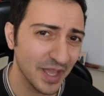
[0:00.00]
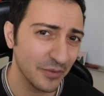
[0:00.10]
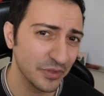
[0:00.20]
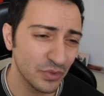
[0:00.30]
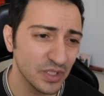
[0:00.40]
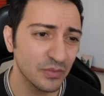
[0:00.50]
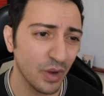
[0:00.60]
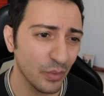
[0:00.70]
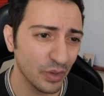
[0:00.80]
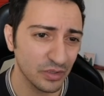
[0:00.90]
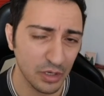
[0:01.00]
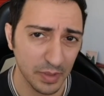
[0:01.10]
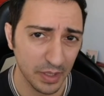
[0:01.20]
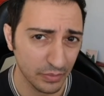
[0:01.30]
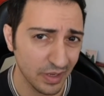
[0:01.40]
Now, the reason I want to talk
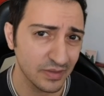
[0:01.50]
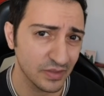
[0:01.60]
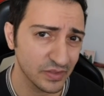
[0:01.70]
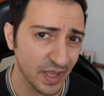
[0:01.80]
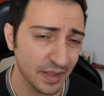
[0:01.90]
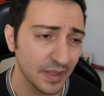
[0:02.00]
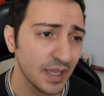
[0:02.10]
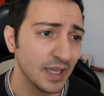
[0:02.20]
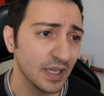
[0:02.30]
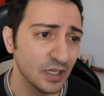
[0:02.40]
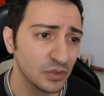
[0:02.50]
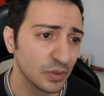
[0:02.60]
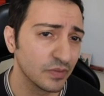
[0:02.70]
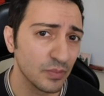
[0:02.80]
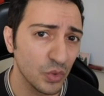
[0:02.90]
about arrays is that it is
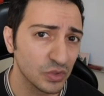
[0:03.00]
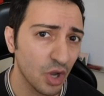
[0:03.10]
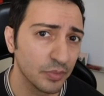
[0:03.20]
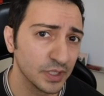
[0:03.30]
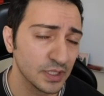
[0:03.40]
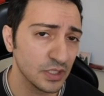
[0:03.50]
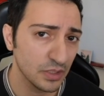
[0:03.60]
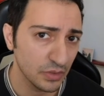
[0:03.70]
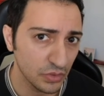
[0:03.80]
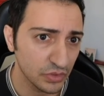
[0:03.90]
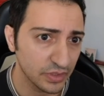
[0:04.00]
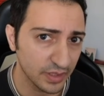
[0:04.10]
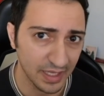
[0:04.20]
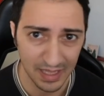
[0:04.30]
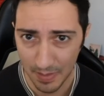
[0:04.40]
one of the most commonly used
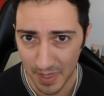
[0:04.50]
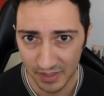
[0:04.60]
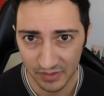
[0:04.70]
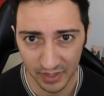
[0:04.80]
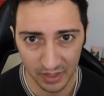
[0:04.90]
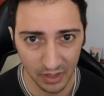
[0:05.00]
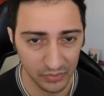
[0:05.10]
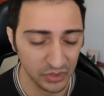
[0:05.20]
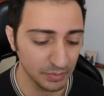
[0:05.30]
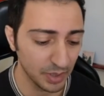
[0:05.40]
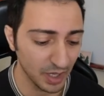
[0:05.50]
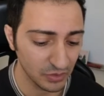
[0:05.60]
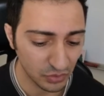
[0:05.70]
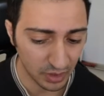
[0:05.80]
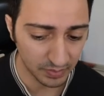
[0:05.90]
uh, elements when it comes to
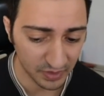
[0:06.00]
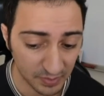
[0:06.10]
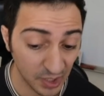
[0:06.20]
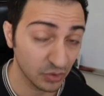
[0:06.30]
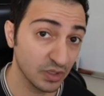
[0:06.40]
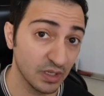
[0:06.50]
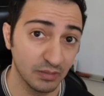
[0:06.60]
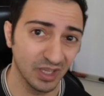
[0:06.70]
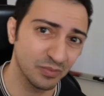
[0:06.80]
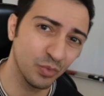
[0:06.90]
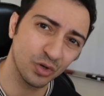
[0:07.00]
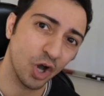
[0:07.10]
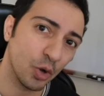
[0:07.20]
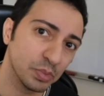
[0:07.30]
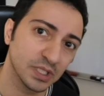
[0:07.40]
PineScript, especially in like more
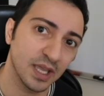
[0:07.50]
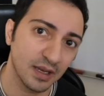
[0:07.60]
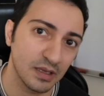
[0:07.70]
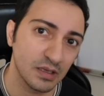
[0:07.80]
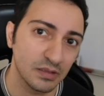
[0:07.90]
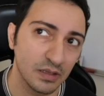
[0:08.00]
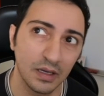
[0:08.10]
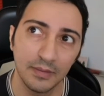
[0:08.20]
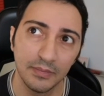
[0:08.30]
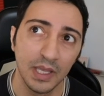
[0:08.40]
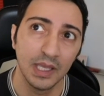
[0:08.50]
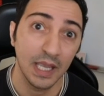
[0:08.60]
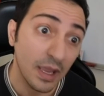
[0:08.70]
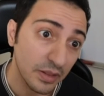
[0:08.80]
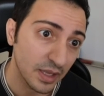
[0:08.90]
complicated uh,
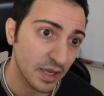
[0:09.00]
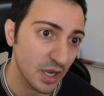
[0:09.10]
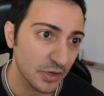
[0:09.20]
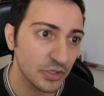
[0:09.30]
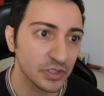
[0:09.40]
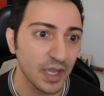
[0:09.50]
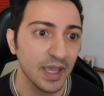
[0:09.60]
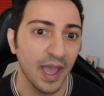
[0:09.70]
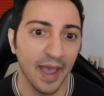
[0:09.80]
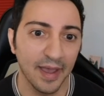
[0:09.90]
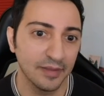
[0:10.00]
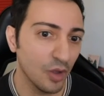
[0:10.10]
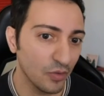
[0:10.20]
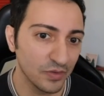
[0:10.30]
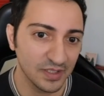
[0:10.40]
indicators. And
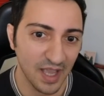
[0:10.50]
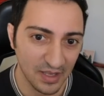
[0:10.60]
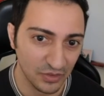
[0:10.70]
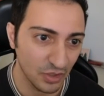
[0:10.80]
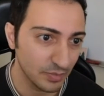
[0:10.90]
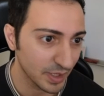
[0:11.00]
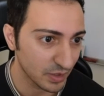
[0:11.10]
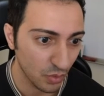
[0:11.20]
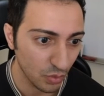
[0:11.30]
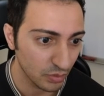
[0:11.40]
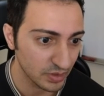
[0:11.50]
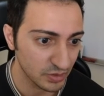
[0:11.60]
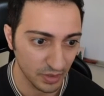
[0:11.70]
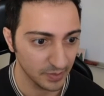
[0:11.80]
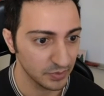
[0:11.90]
obviously, as you know, my goal is
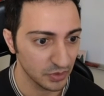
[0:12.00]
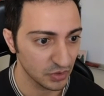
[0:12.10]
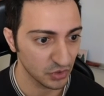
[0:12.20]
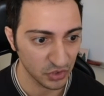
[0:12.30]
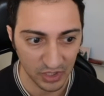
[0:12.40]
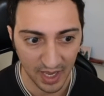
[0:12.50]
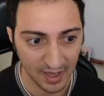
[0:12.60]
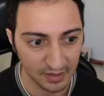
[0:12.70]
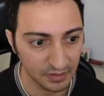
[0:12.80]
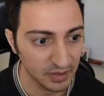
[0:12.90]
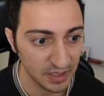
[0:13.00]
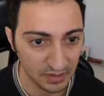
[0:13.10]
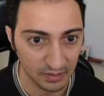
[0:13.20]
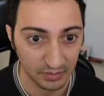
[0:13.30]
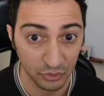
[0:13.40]
to help you to understand
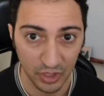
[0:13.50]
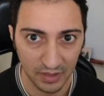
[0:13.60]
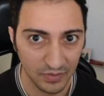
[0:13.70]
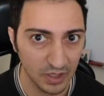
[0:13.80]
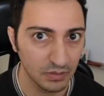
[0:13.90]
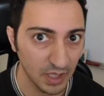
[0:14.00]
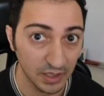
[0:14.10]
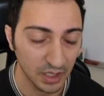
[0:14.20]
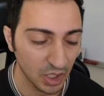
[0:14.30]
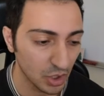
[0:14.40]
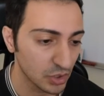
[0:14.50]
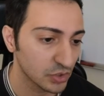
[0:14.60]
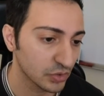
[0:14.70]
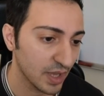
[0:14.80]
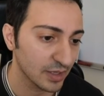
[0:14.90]
these uh, TradingView
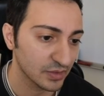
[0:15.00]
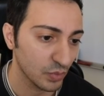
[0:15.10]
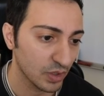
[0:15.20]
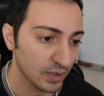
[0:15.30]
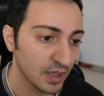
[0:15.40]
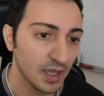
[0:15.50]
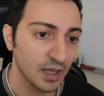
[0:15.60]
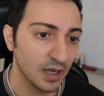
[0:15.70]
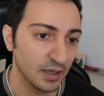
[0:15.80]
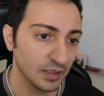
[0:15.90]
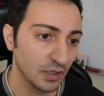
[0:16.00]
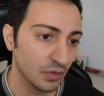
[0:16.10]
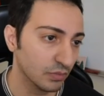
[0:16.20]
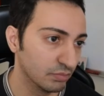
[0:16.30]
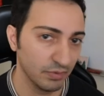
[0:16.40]
indicators. So that's why, uh, you
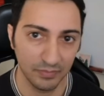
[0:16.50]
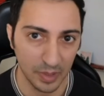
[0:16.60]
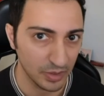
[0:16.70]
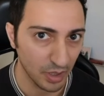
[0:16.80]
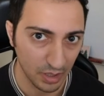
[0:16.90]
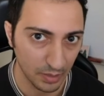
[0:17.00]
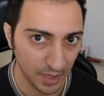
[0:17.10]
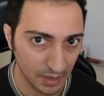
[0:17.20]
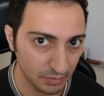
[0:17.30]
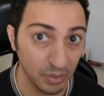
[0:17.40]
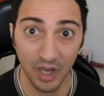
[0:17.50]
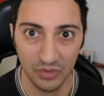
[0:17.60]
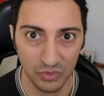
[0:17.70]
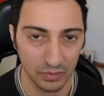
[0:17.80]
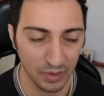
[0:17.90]
know, we've been talking about
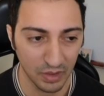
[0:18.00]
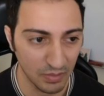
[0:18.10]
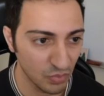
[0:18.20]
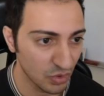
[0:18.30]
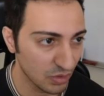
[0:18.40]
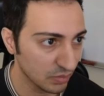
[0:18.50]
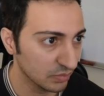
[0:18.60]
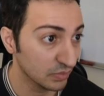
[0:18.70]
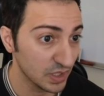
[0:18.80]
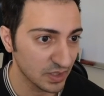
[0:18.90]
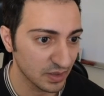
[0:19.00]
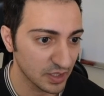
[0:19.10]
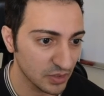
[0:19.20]
Pine Script a lot more recently.